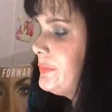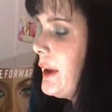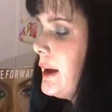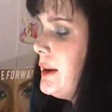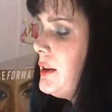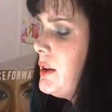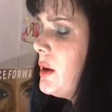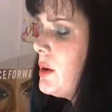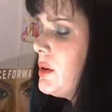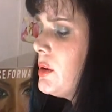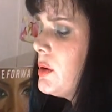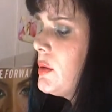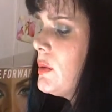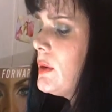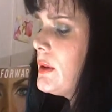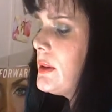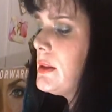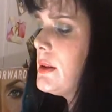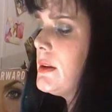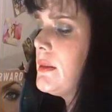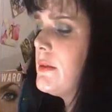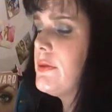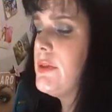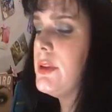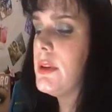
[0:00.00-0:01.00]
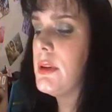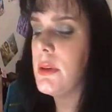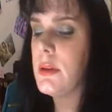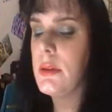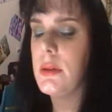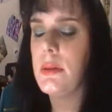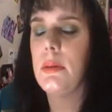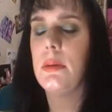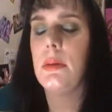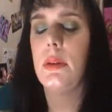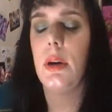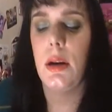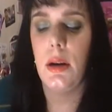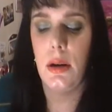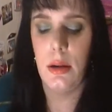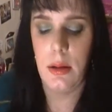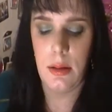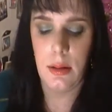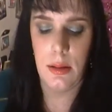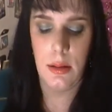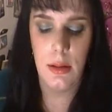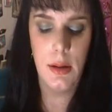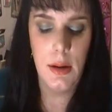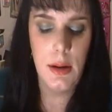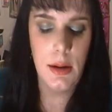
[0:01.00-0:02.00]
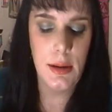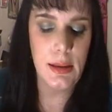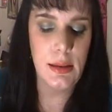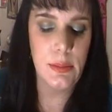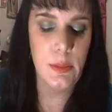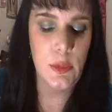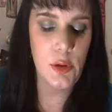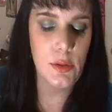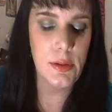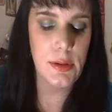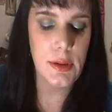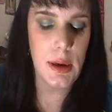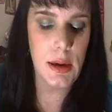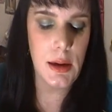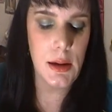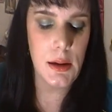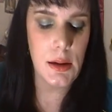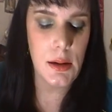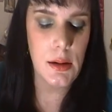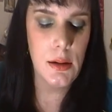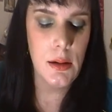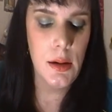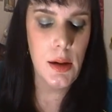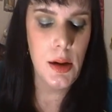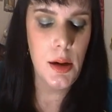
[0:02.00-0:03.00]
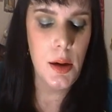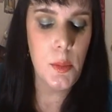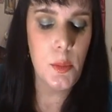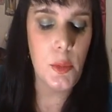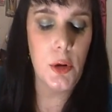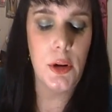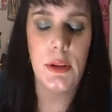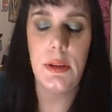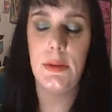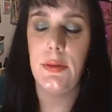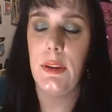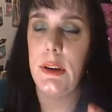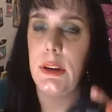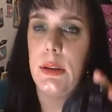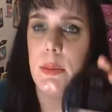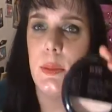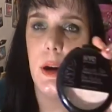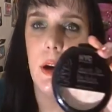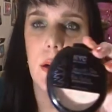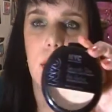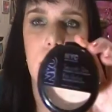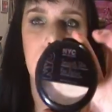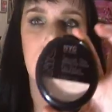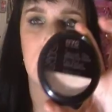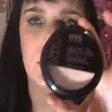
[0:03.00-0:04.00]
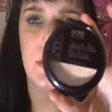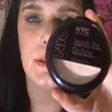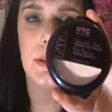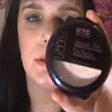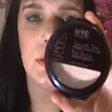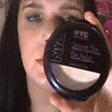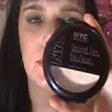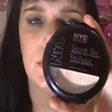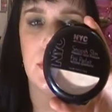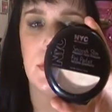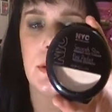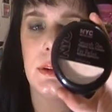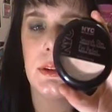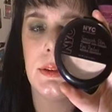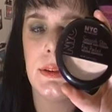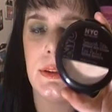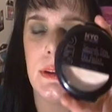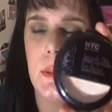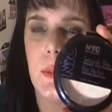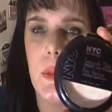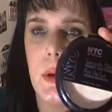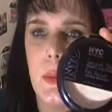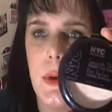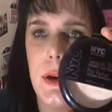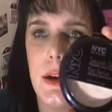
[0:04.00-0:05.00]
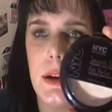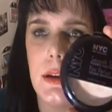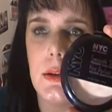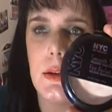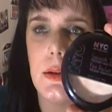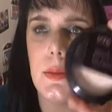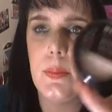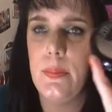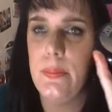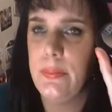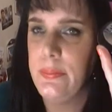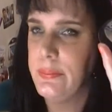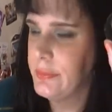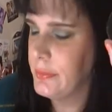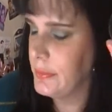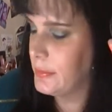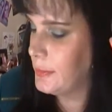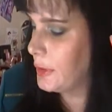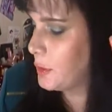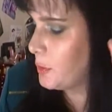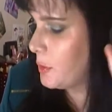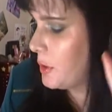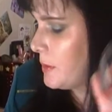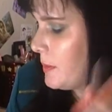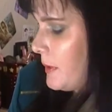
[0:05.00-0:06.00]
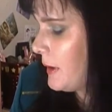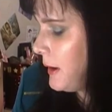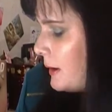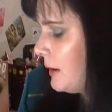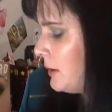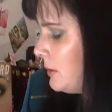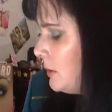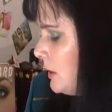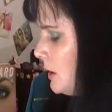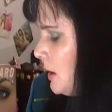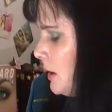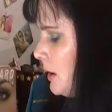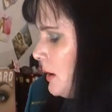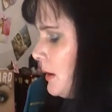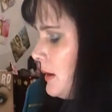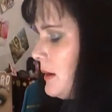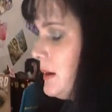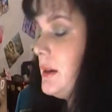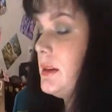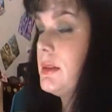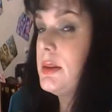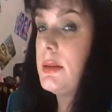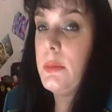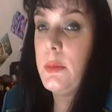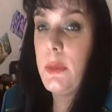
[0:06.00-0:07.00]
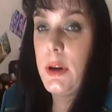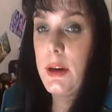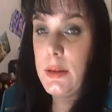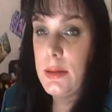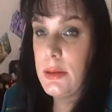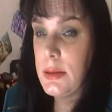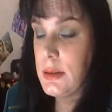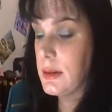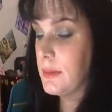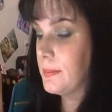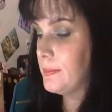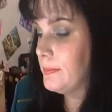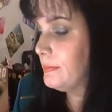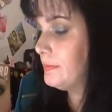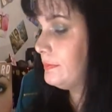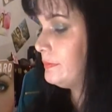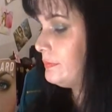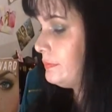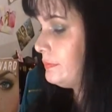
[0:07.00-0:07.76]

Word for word: And y'all know I love the Smooth Skin Breast Face Powder and Translucent to set my makeup. I swear by it. It's amazing.